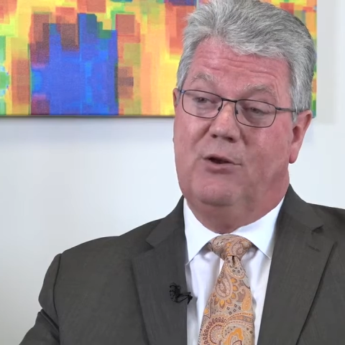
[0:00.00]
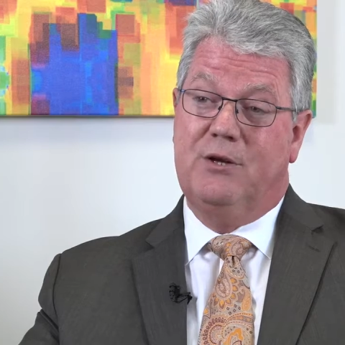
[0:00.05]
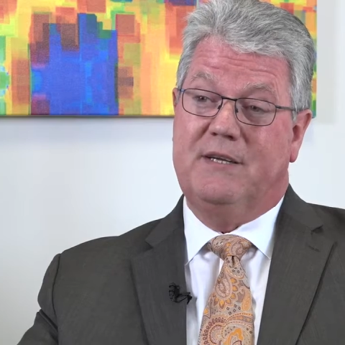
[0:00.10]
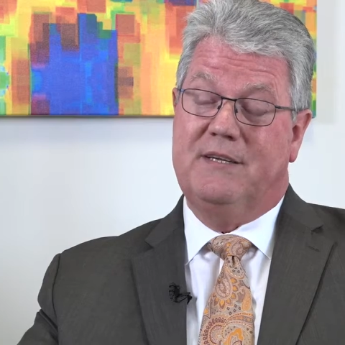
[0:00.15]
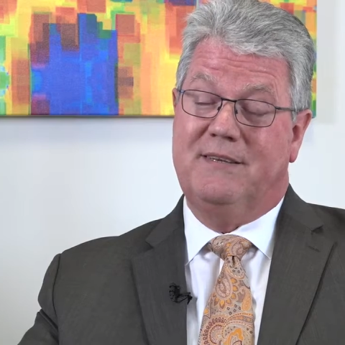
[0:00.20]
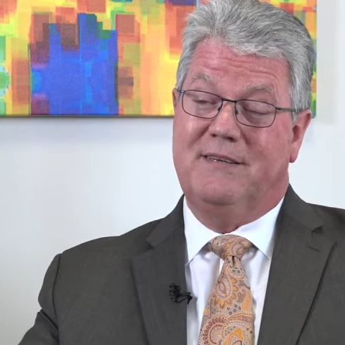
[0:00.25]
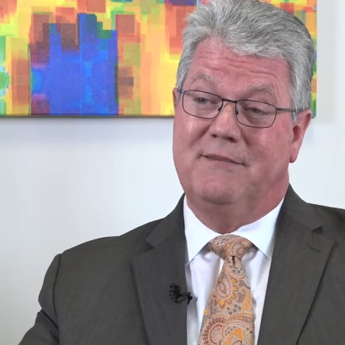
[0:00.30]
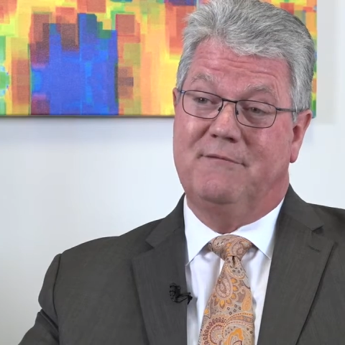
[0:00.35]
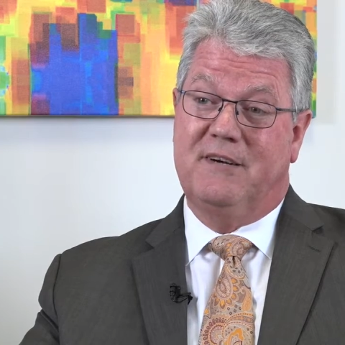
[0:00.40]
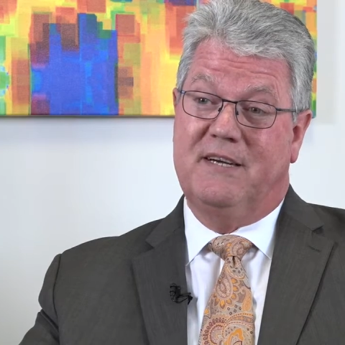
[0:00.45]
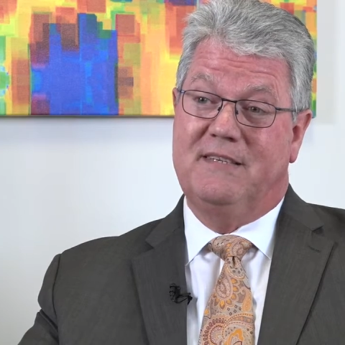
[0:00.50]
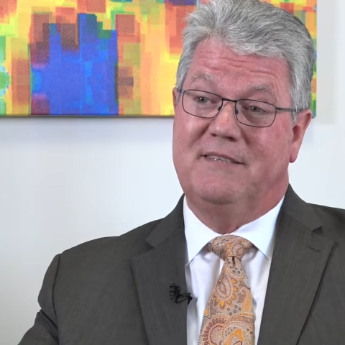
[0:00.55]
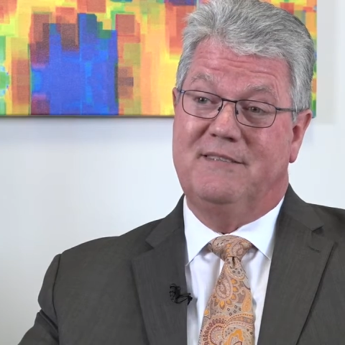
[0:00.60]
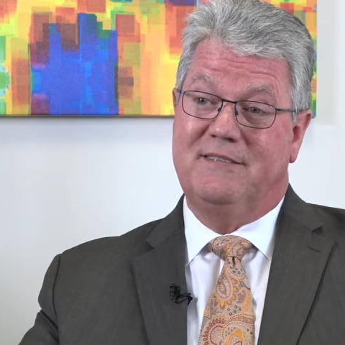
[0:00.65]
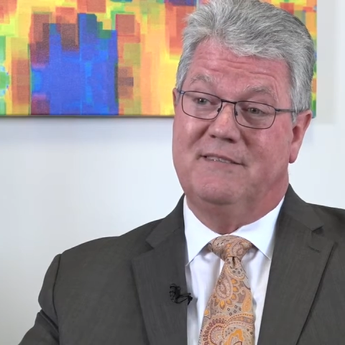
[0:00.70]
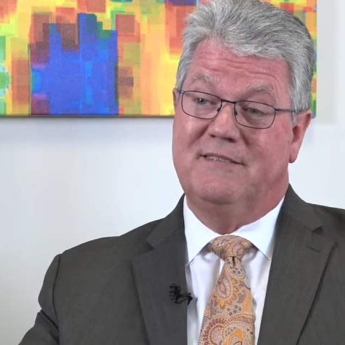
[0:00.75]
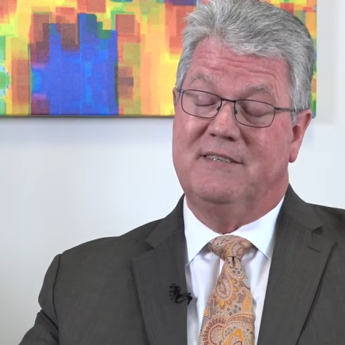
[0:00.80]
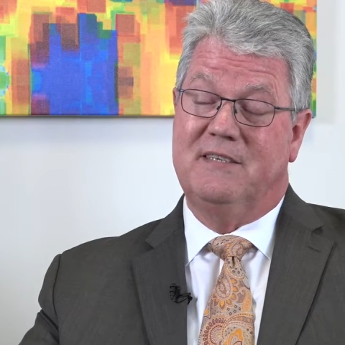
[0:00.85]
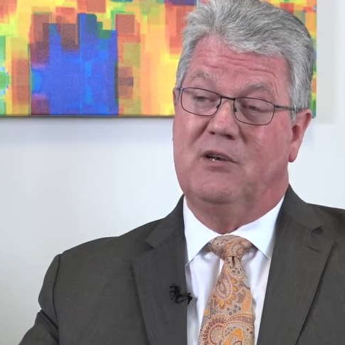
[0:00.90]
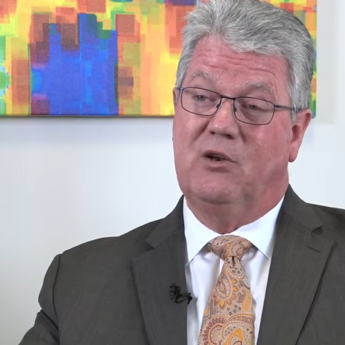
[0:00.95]
look at
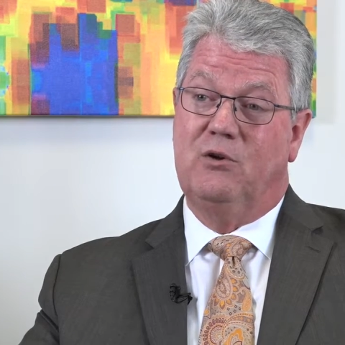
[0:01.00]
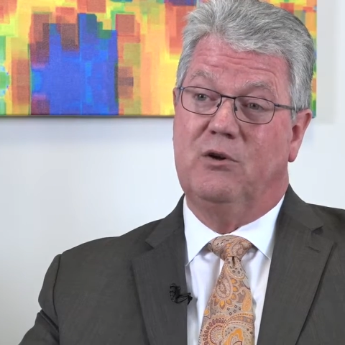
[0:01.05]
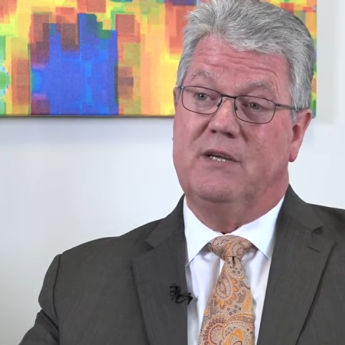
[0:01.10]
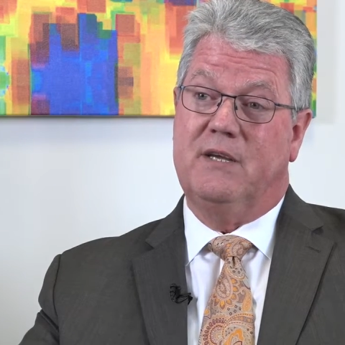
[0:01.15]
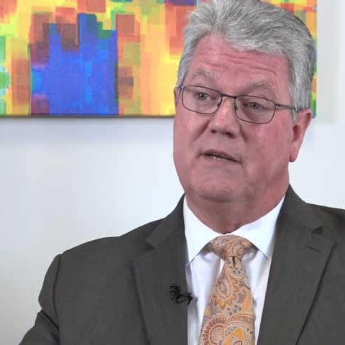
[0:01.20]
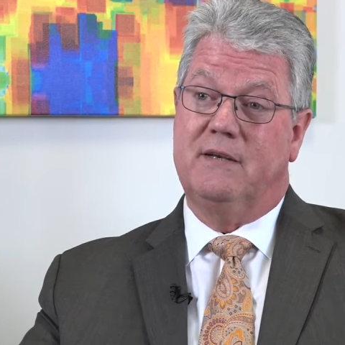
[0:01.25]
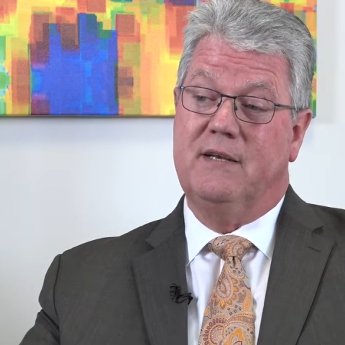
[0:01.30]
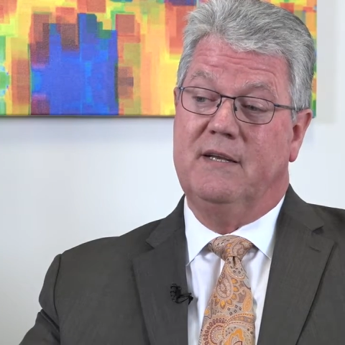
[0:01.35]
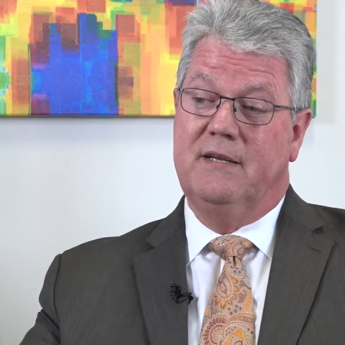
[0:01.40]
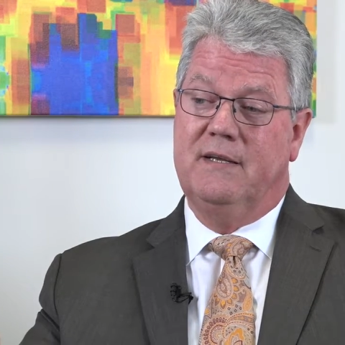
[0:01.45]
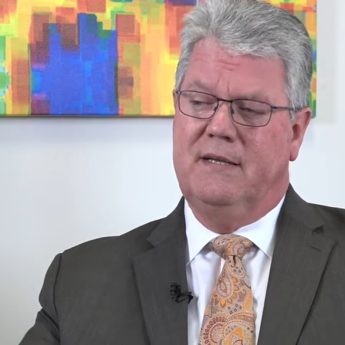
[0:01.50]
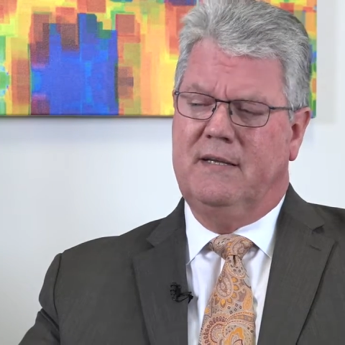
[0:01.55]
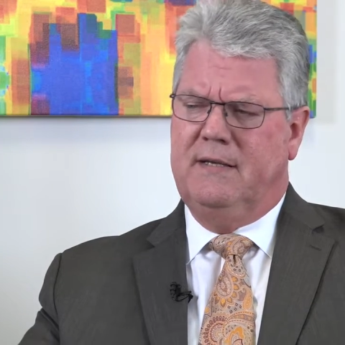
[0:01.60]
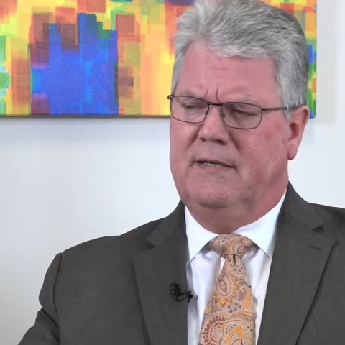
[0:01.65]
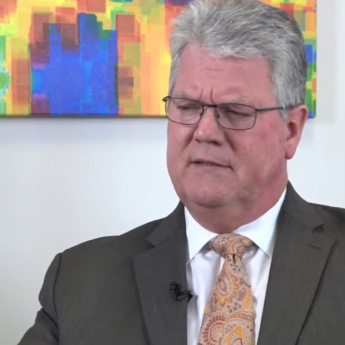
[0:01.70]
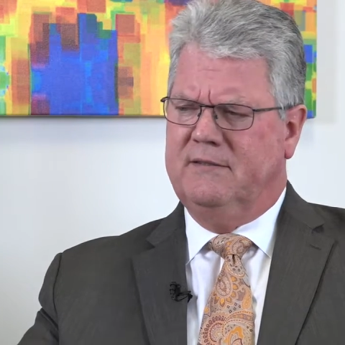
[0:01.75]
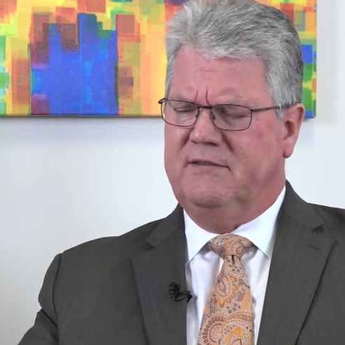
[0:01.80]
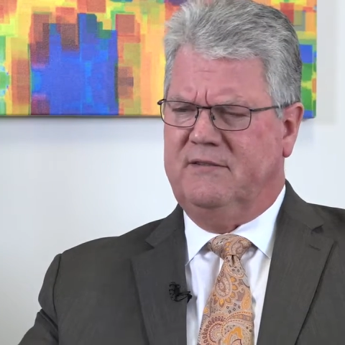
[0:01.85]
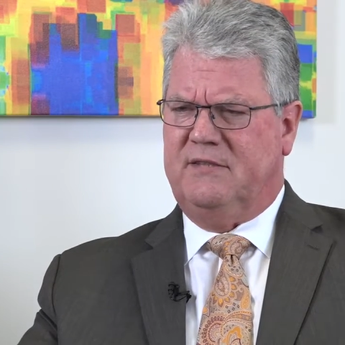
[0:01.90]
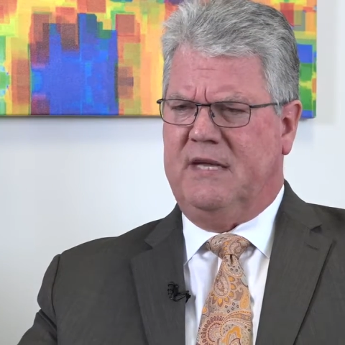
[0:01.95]
devices and look at
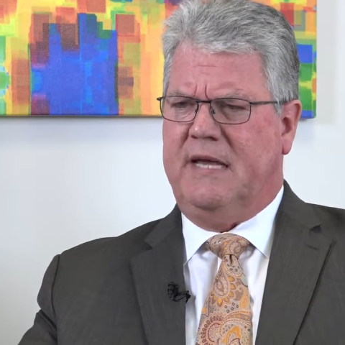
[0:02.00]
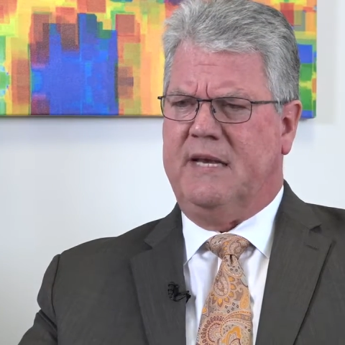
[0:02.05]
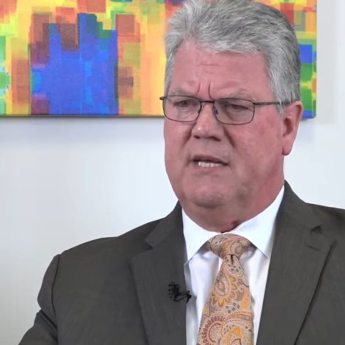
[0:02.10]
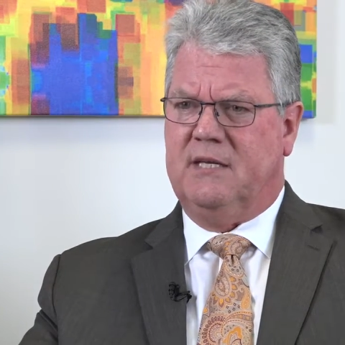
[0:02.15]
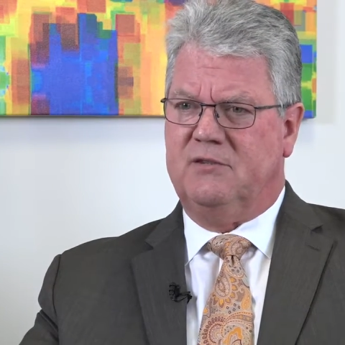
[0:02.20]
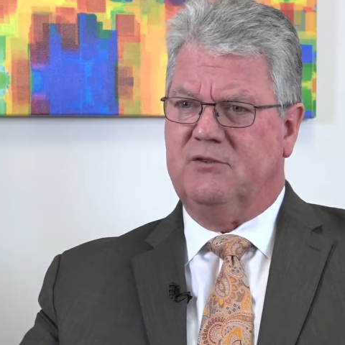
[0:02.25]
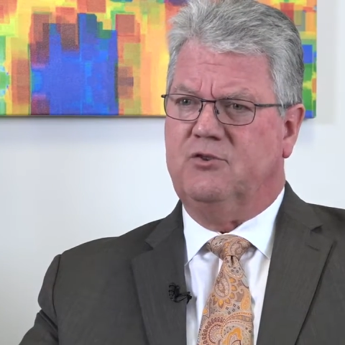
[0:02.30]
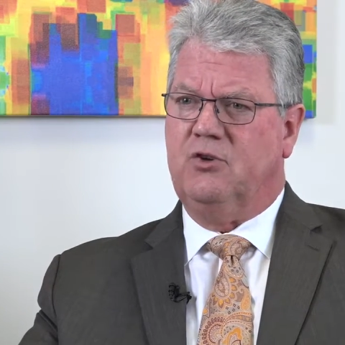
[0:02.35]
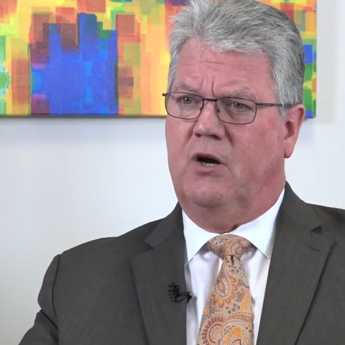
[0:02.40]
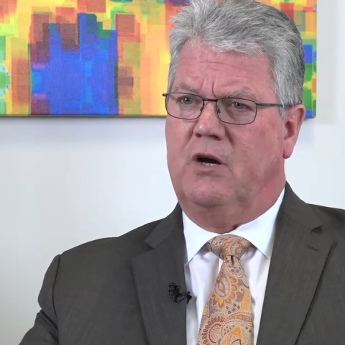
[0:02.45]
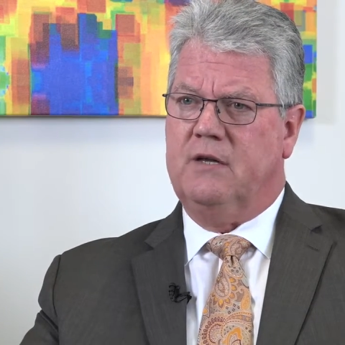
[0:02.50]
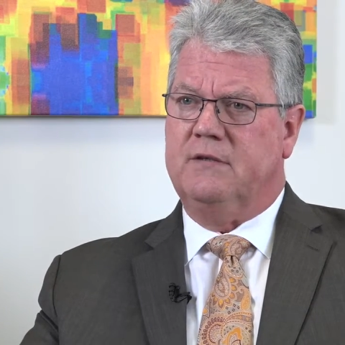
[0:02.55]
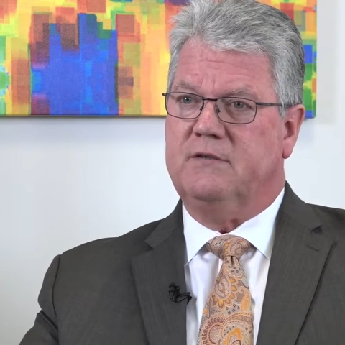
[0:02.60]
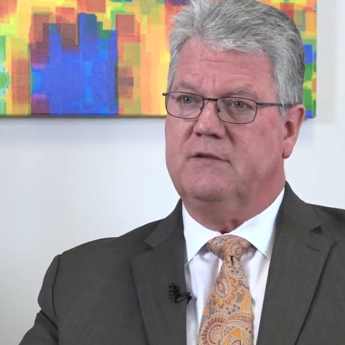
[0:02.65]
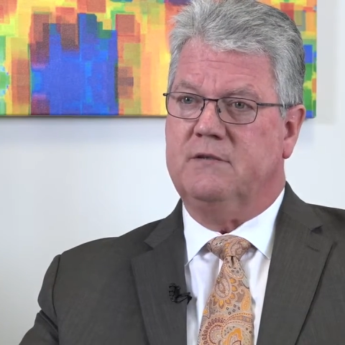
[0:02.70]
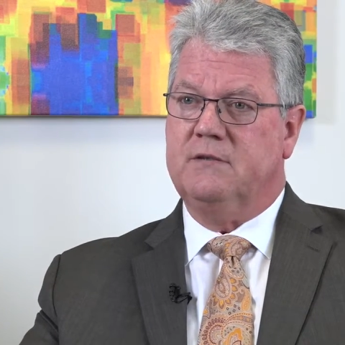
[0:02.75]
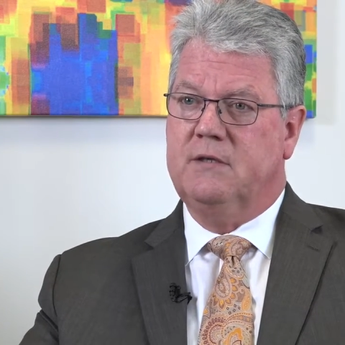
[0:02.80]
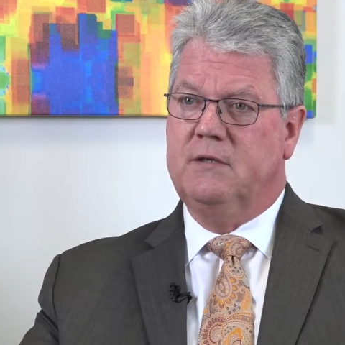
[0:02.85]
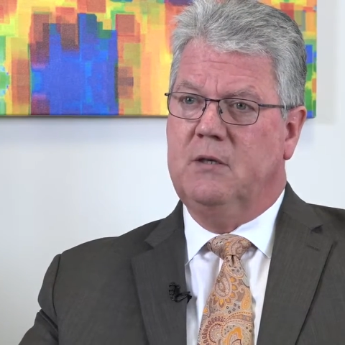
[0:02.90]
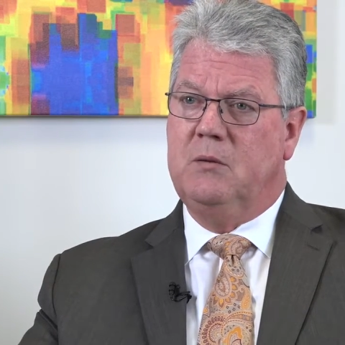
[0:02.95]
static
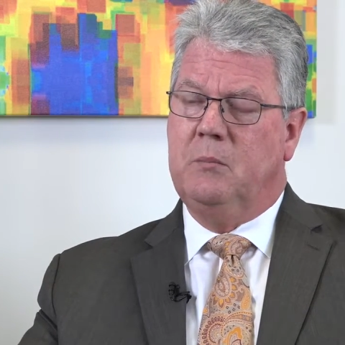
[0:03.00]
shots,